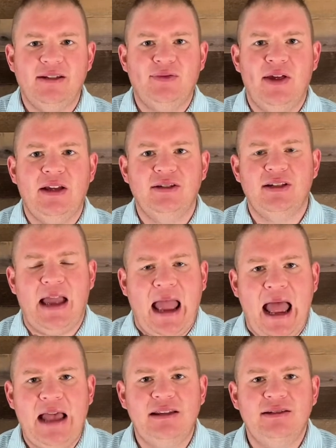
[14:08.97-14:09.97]
failed to
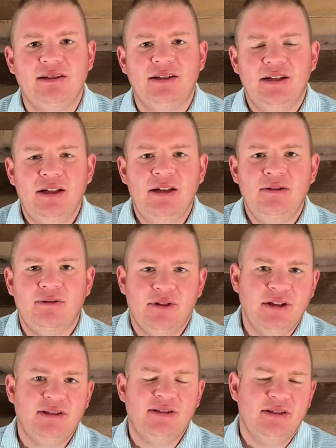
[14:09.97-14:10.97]
ask for
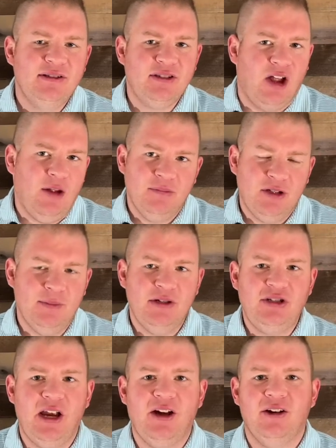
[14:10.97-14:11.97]
this psalm to be
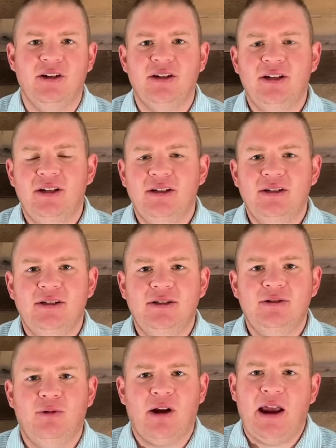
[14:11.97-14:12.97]
shared.
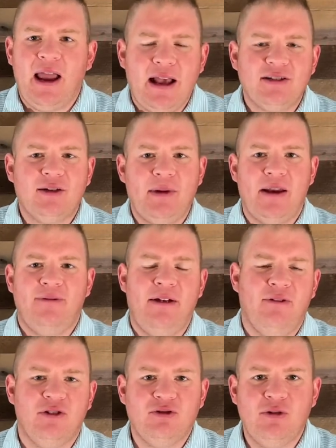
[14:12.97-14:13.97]
When I ask about a
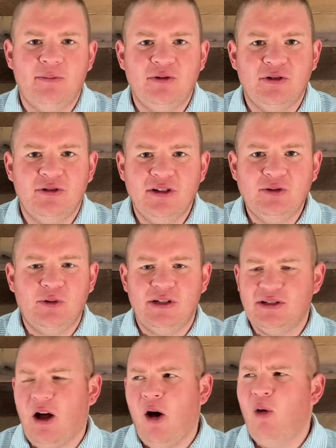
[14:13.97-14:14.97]
favorite scripture, this one
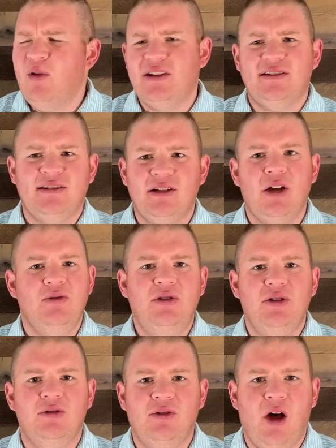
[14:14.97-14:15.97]
is always the go
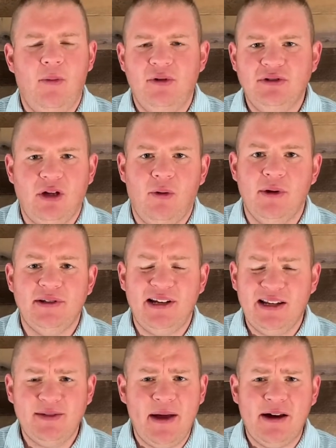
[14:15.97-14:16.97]
to, almost always. And
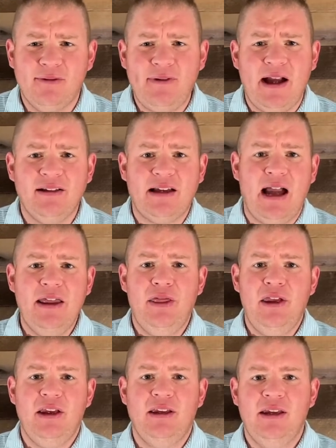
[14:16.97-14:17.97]
as a matter of fact, I
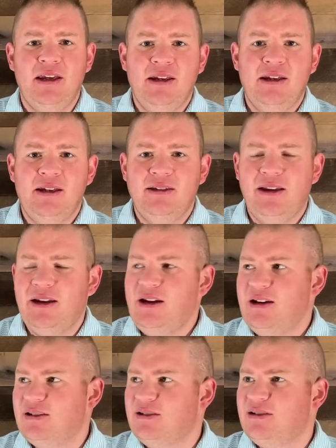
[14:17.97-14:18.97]
think that it
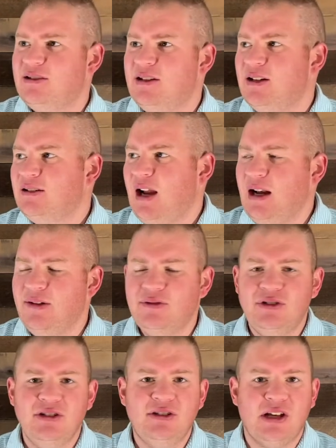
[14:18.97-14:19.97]
is kind of
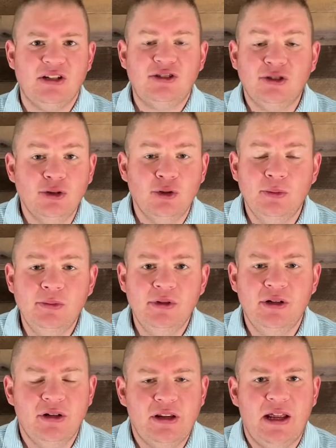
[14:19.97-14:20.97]
just
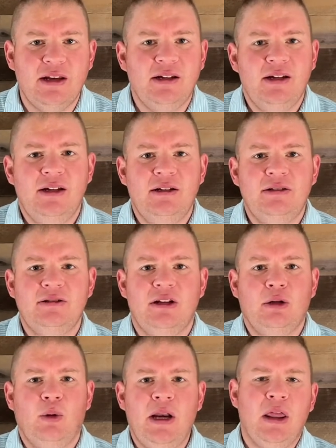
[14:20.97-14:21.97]
assumed that the
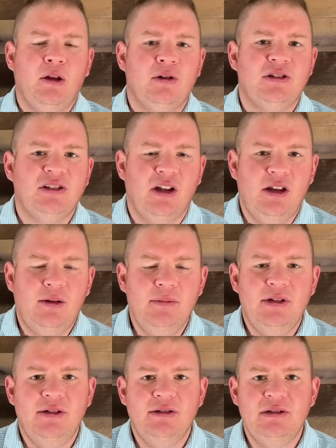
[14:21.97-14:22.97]
23rd psalm
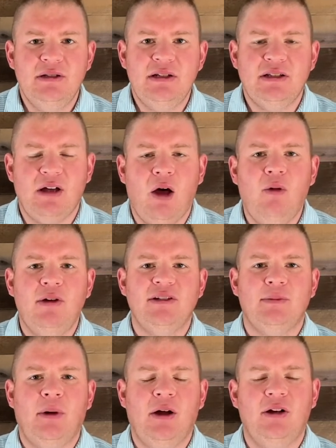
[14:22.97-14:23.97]
is always
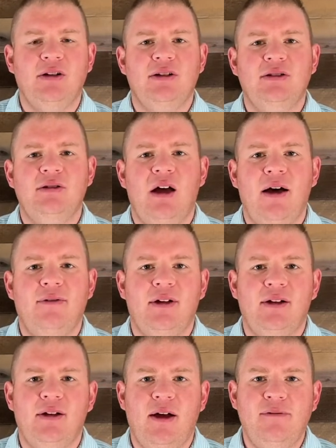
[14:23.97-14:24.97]
a part of
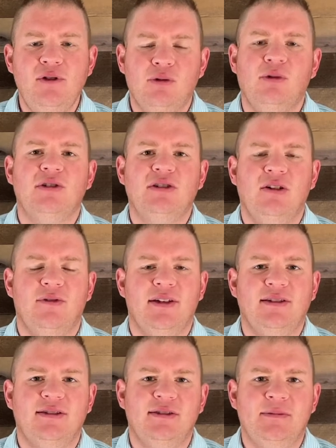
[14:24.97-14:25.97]
a, a funeral
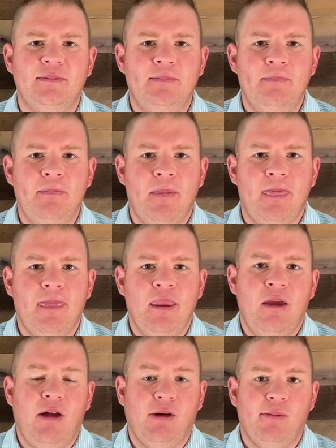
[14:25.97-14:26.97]
service.
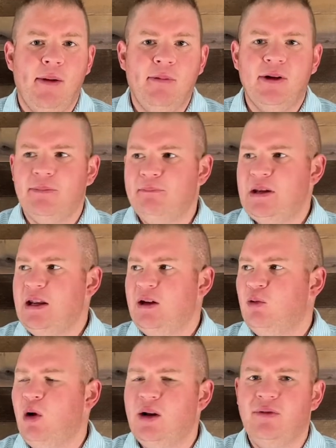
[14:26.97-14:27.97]
I remember it
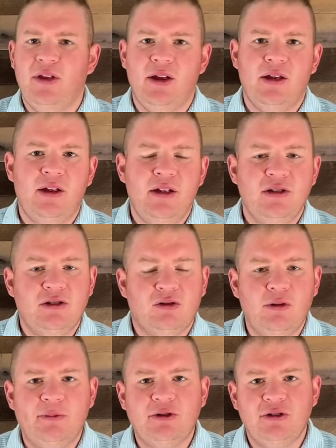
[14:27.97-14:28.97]
being one of the
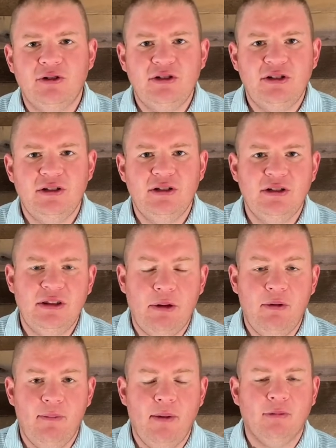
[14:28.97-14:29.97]
scriptures that
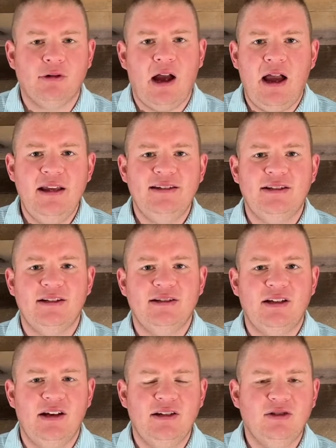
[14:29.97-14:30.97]
we memorized in
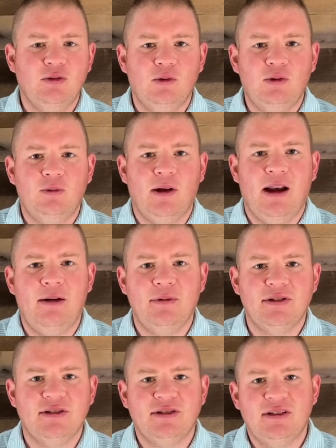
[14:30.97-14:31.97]
Sunday school when I
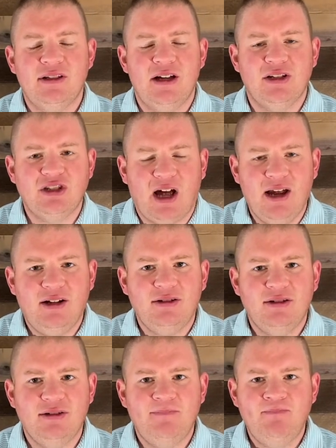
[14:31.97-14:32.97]
was a
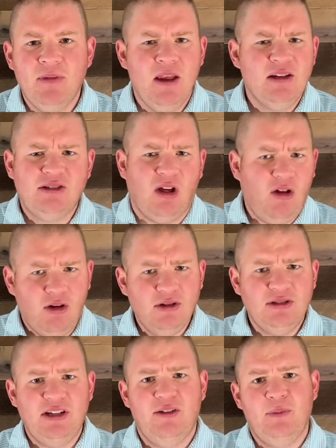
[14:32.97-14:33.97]
child.
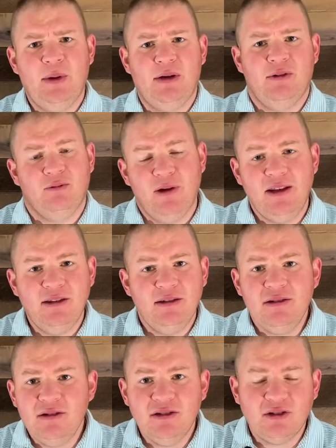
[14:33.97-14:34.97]
Songs have been
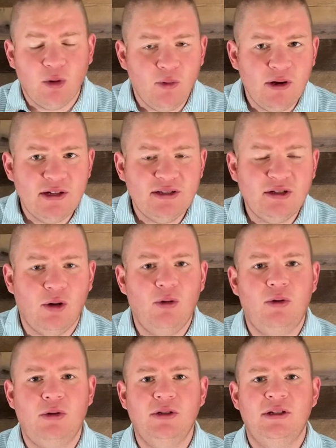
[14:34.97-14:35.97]
written, stories
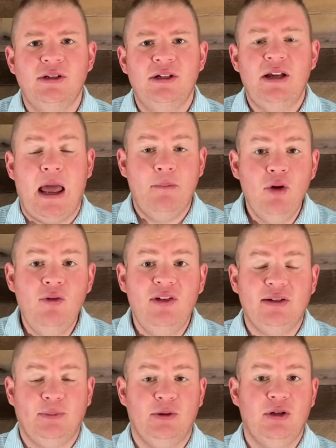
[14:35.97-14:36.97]
told, and
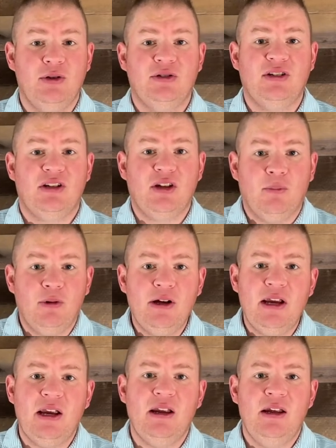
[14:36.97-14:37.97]
movies produced to
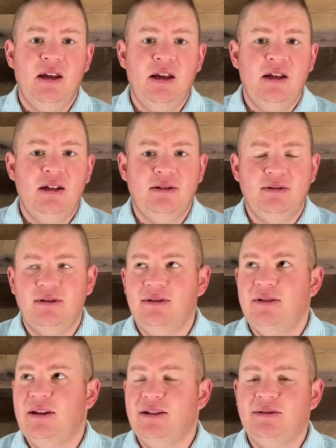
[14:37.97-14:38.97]
bring
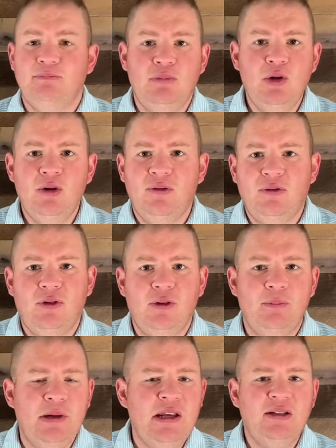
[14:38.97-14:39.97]
this beautiful,
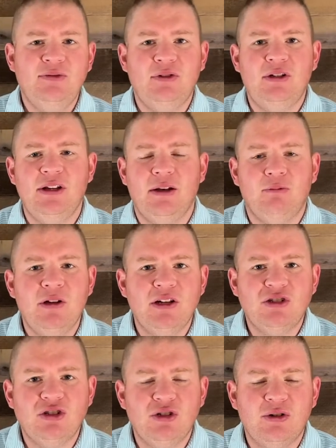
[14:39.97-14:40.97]
peaceful, and
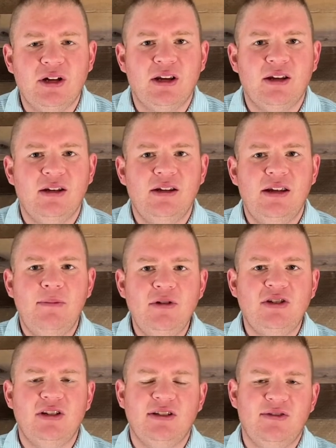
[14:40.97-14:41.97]
reassuring
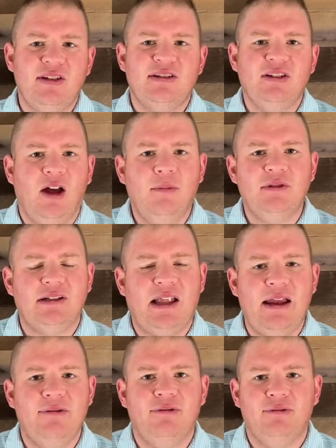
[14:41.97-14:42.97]
images of this psalm to
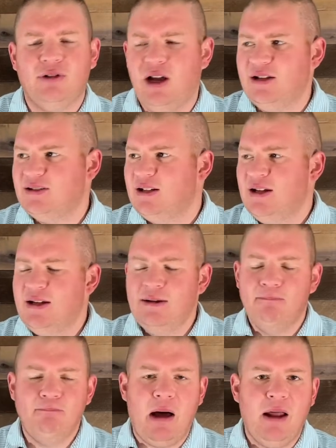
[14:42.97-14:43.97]
life for us
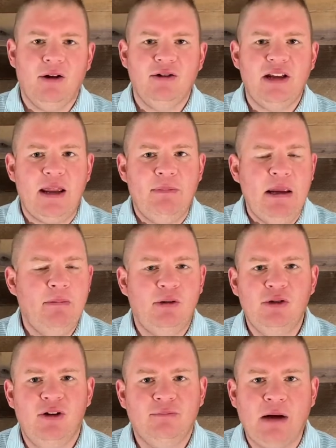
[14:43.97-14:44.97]
modern day people
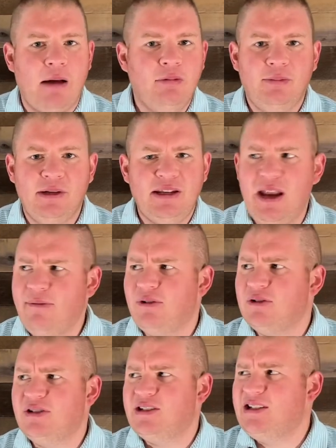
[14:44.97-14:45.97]
who have probably
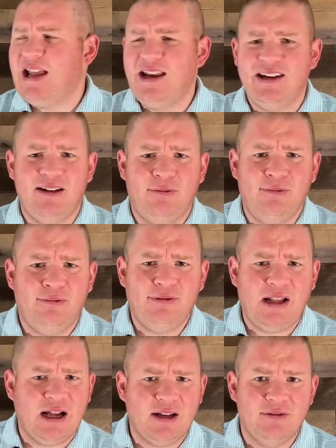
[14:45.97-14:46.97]
never tended a
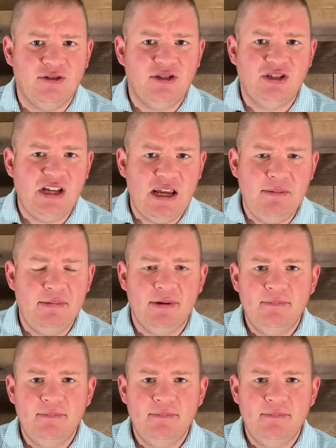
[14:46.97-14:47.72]
flock of sheep.